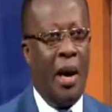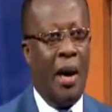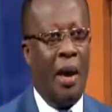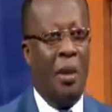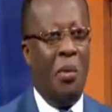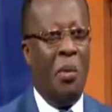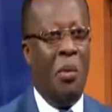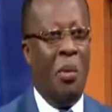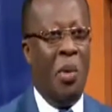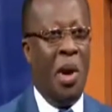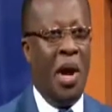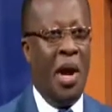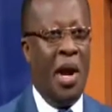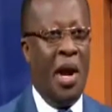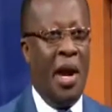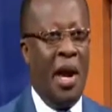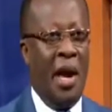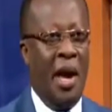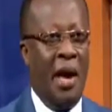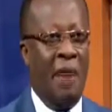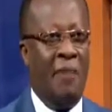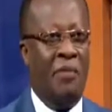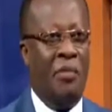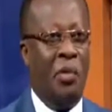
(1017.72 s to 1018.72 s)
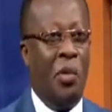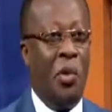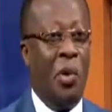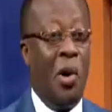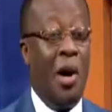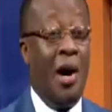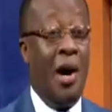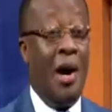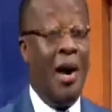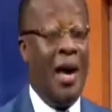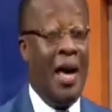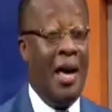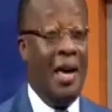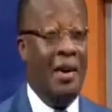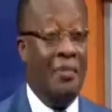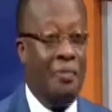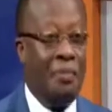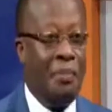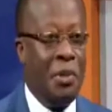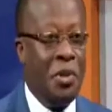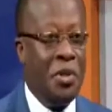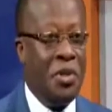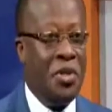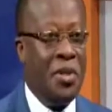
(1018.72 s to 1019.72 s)
we have, or I
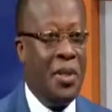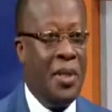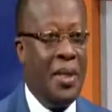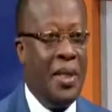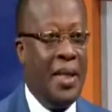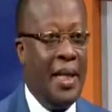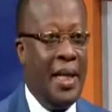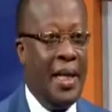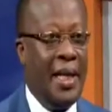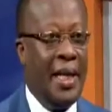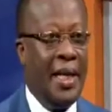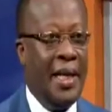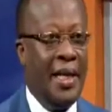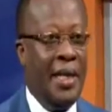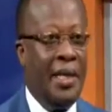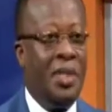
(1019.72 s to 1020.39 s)
have personally,